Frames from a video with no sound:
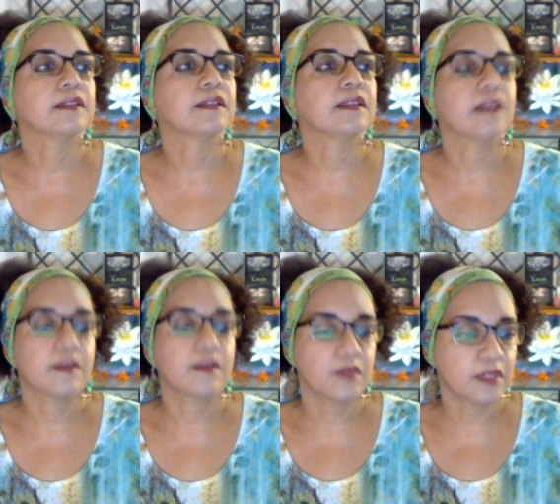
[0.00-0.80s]
Now
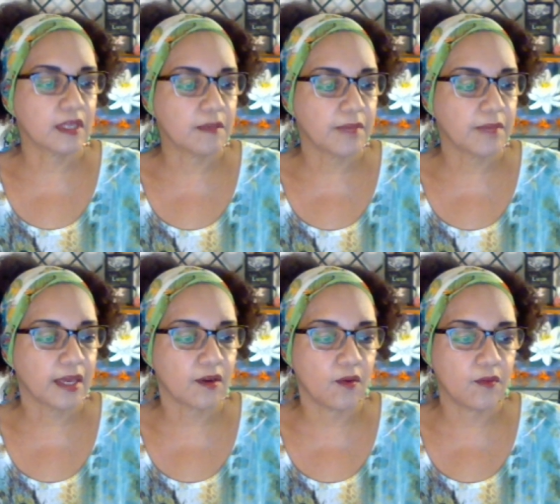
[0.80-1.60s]
I'm going to come
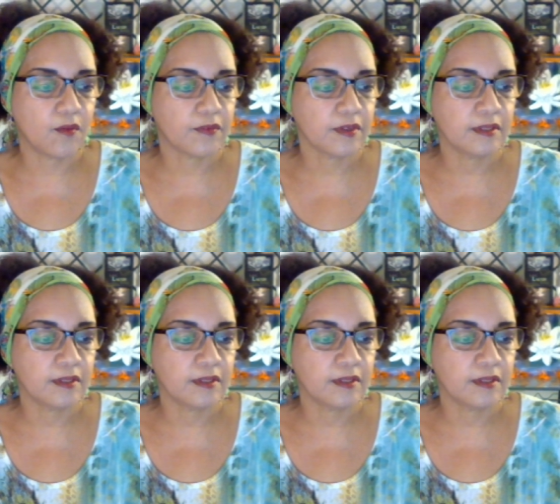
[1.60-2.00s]
back over.